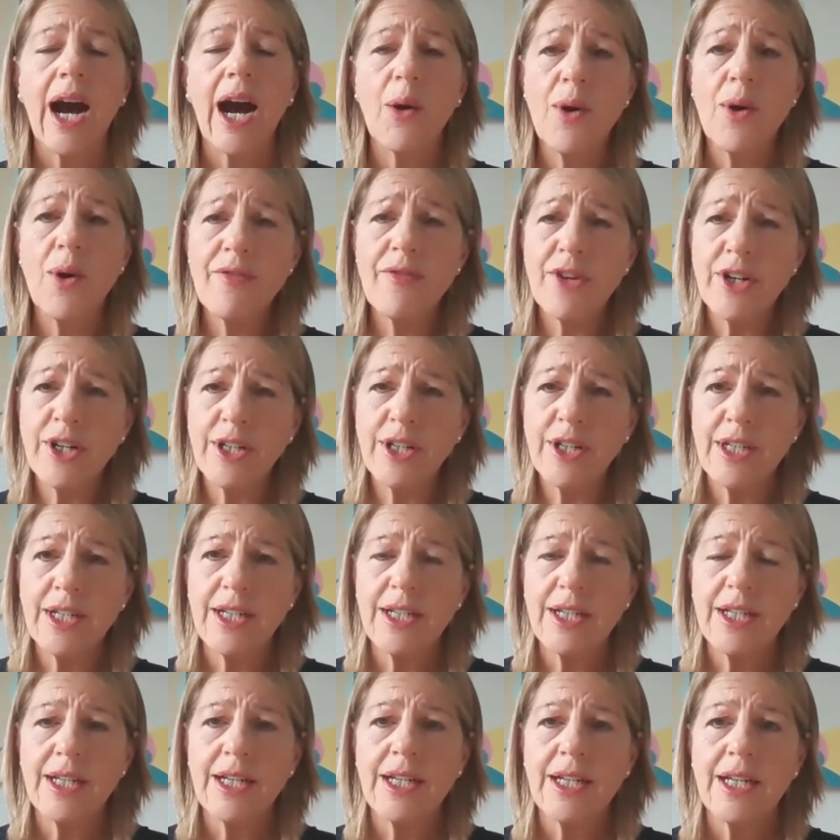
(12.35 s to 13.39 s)

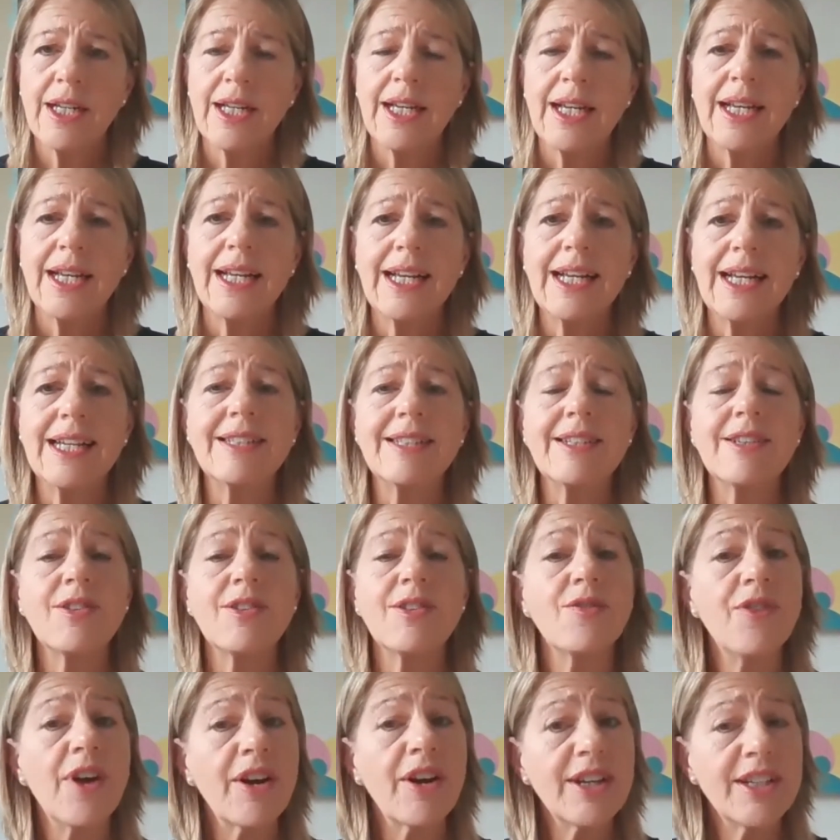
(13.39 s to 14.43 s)
However, it
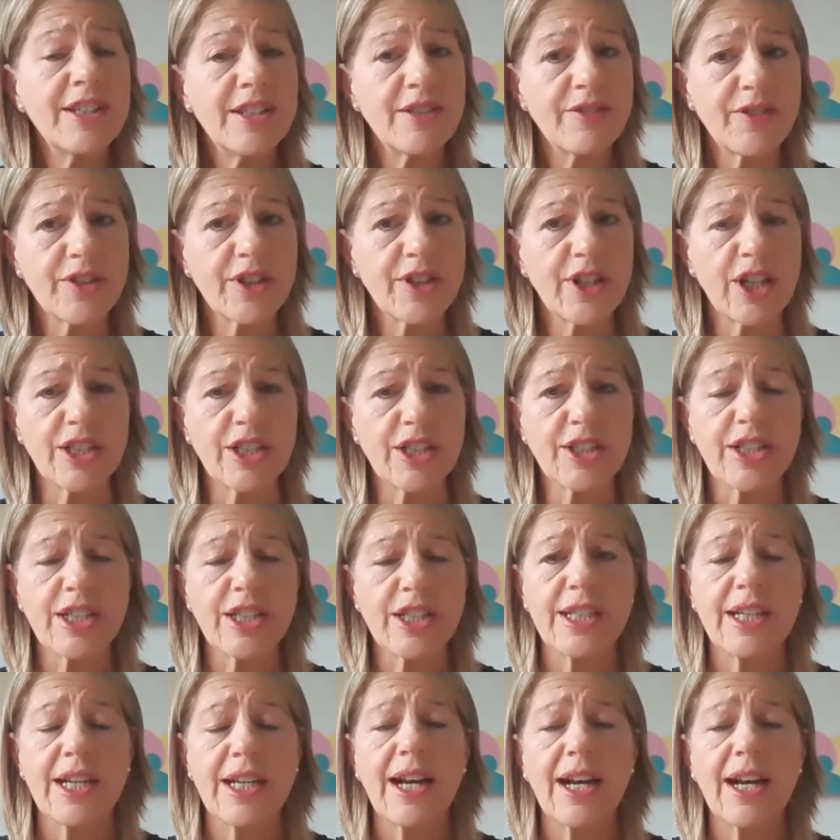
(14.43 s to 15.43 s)
is very difficult